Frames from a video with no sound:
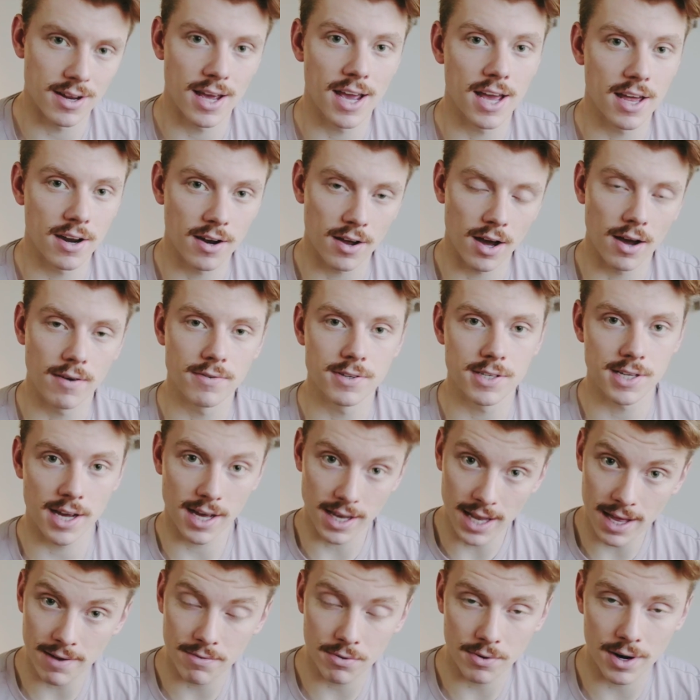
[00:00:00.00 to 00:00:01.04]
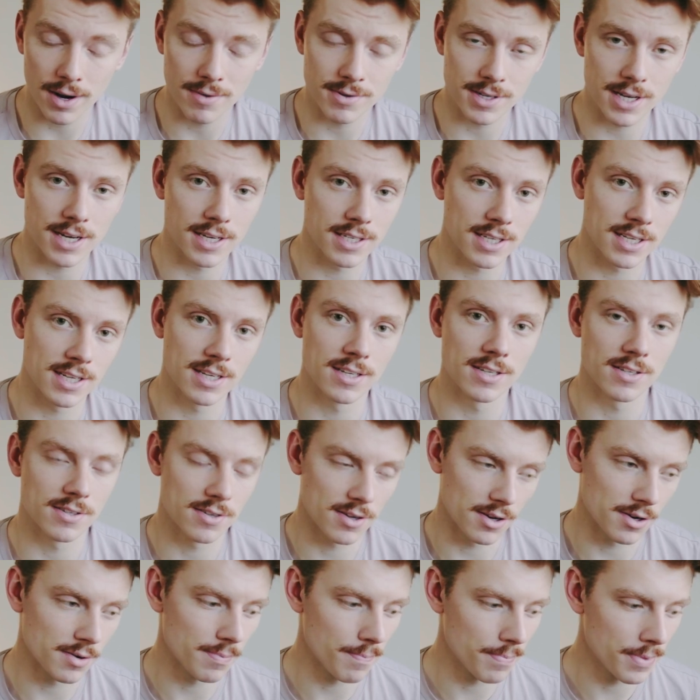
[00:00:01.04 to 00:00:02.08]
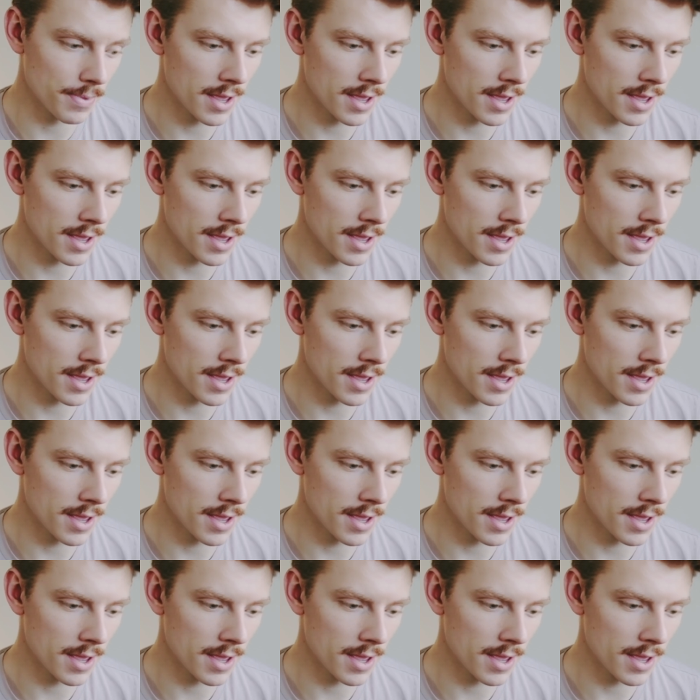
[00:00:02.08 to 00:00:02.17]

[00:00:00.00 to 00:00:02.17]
and obviously I left when I was 18, so